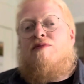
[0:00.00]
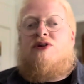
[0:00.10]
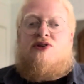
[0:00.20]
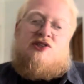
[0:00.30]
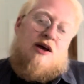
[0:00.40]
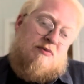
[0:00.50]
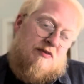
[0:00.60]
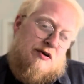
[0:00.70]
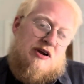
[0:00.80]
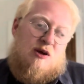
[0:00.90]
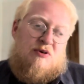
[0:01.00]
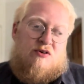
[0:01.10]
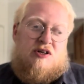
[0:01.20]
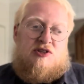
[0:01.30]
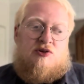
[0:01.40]
Plus, I'd be very
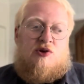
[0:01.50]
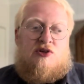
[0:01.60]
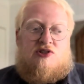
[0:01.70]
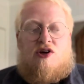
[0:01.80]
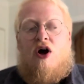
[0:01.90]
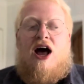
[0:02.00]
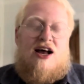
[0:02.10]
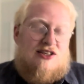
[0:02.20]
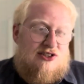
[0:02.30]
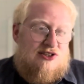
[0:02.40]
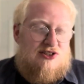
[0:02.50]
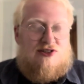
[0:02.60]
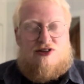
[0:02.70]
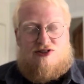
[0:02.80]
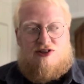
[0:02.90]
hypocritical because I got asked
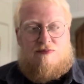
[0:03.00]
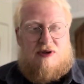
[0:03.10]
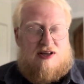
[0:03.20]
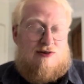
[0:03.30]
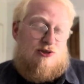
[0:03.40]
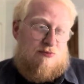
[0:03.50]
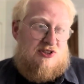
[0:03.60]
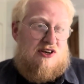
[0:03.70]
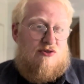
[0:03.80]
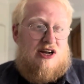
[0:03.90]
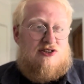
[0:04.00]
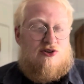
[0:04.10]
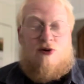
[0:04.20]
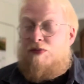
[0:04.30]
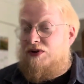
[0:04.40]
to pick some cigarettes
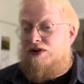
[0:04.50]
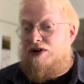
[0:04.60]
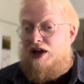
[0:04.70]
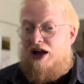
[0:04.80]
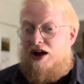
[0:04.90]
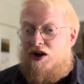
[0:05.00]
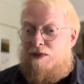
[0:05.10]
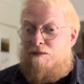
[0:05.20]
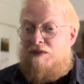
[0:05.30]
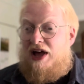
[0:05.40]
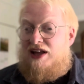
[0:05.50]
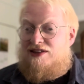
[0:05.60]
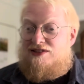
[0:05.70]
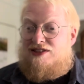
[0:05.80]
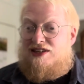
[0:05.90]
up. Um,
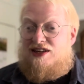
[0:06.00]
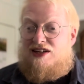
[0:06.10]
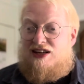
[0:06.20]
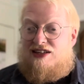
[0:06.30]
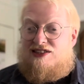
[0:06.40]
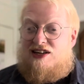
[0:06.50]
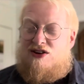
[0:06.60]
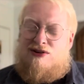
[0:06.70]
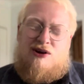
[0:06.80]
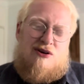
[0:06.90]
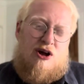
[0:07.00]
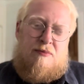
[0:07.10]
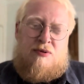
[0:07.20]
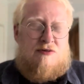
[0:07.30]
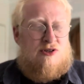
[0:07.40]
and uh, I said, oh no, I
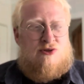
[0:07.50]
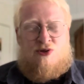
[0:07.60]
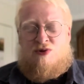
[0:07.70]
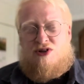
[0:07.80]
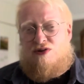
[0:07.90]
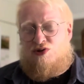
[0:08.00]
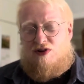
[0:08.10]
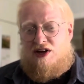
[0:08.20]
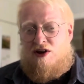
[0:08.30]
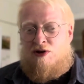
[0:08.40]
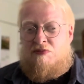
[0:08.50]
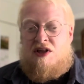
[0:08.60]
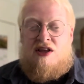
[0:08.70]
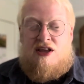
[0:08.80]
can't bother. I just want to go straight home.